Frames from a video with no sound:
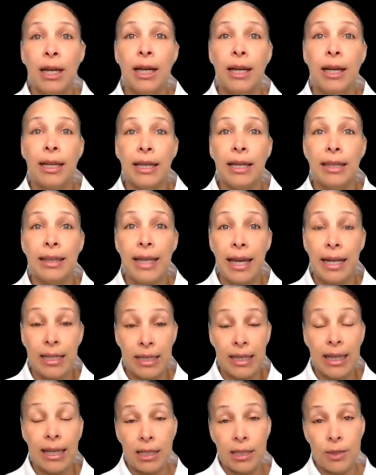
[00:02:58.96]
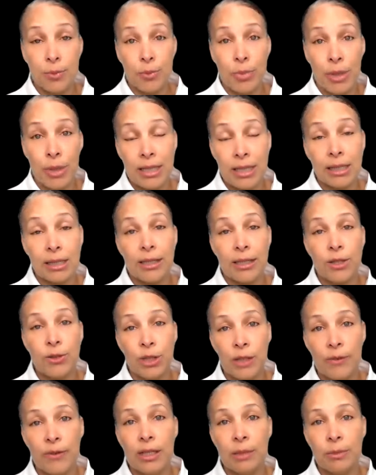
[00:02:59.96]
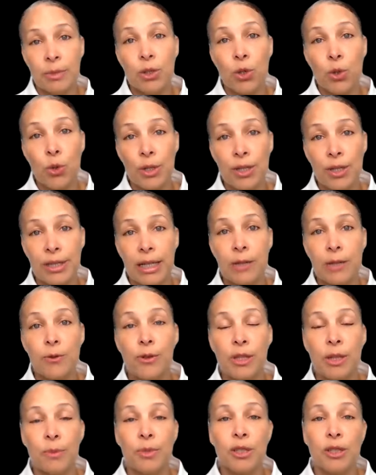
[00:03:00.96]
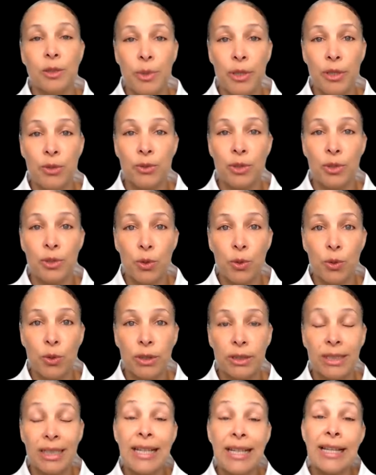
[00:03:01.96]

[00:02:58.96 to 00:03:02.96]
And that's basically they're giving them a court date for them to appear in court.